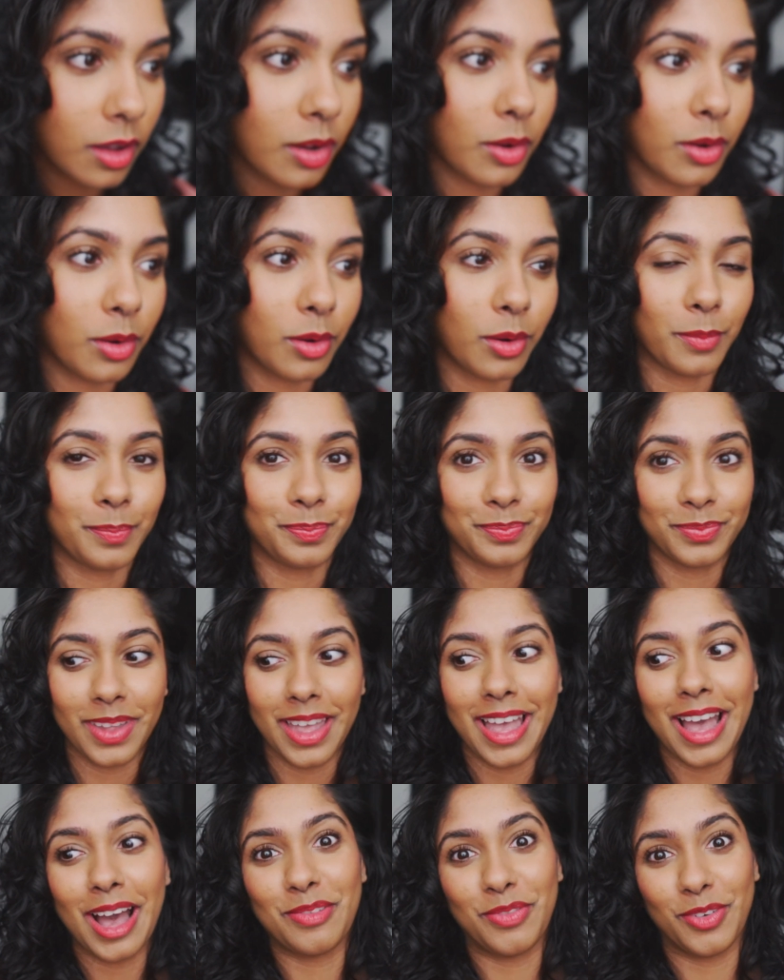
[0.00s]
Oh,
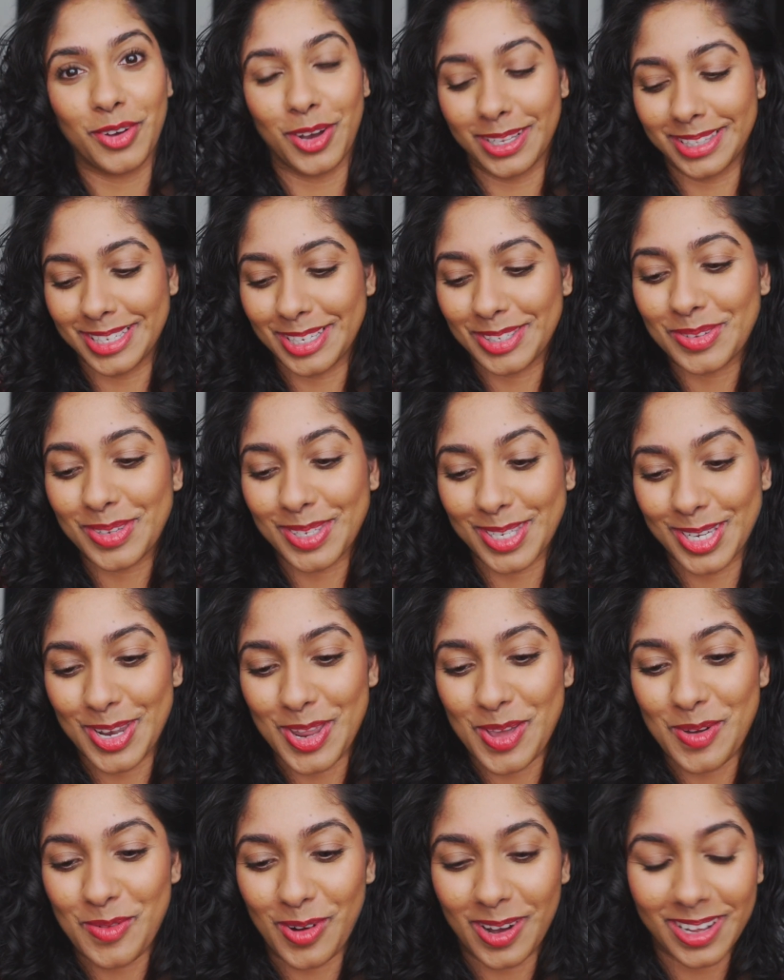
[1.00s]
I forgot this was a
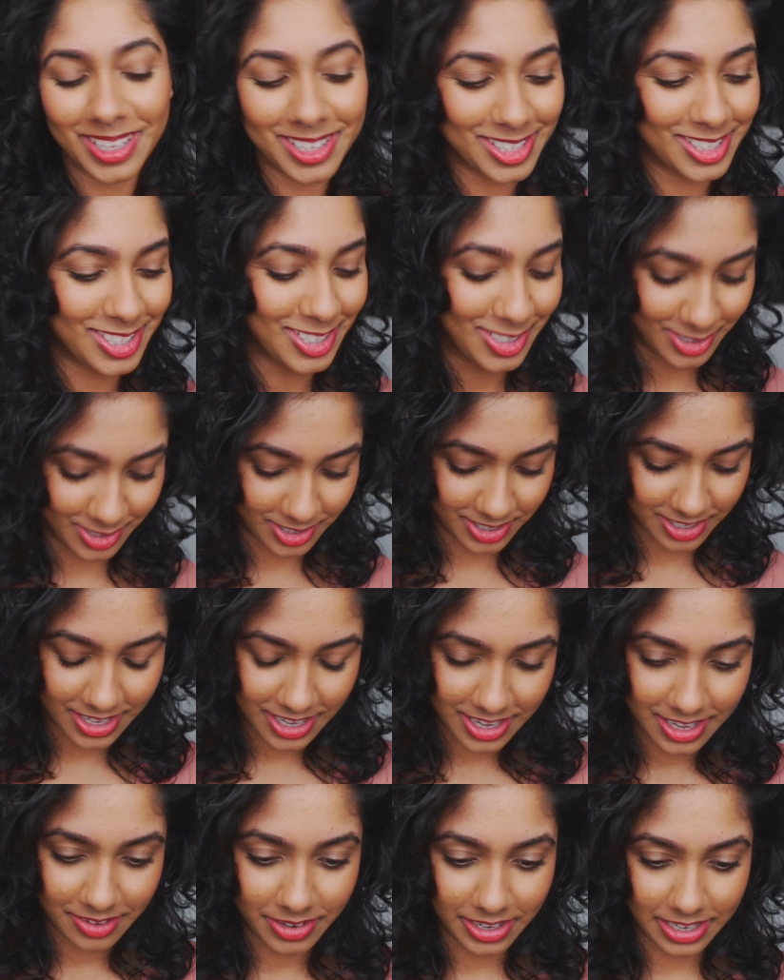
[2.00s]
new one, so
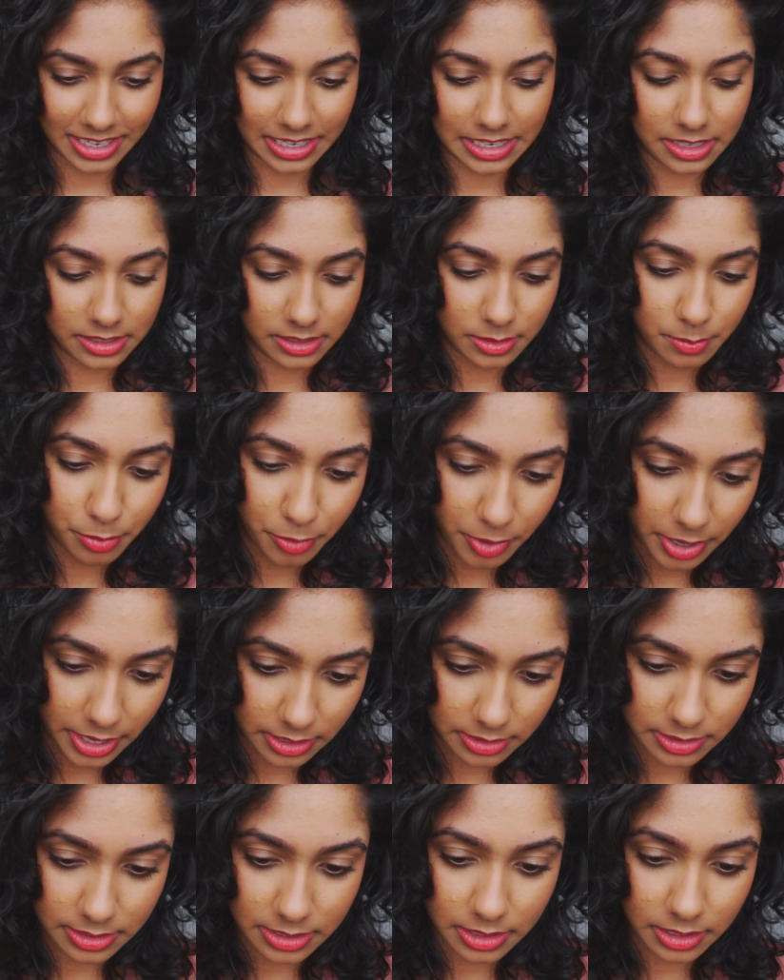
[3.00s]
wait, I need to break
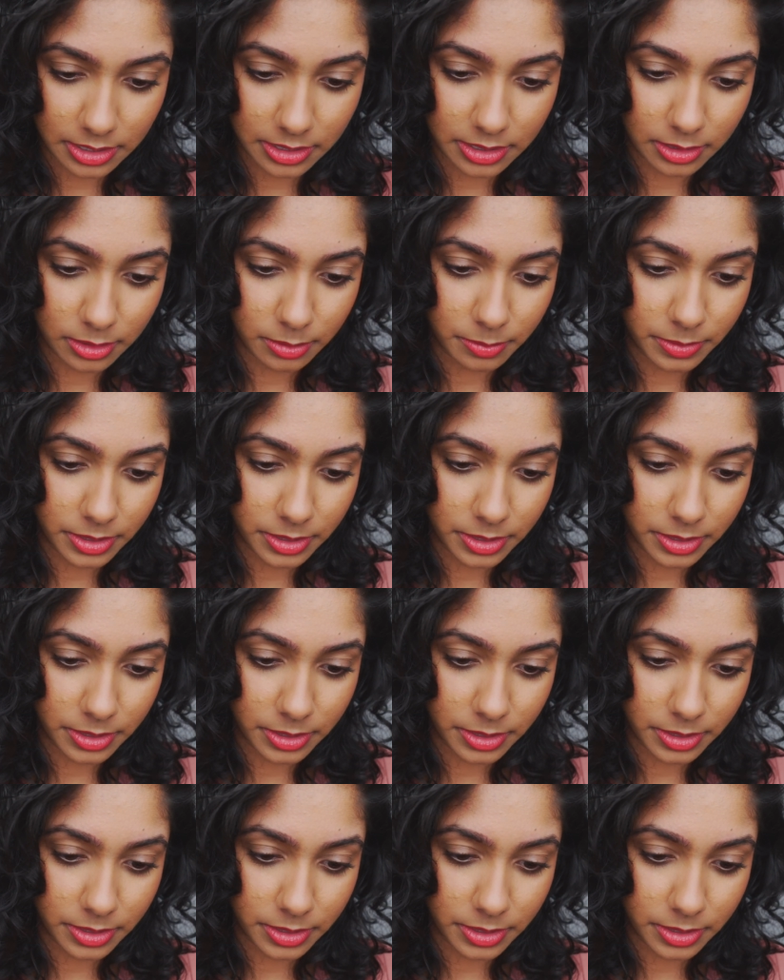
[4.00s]
it in a little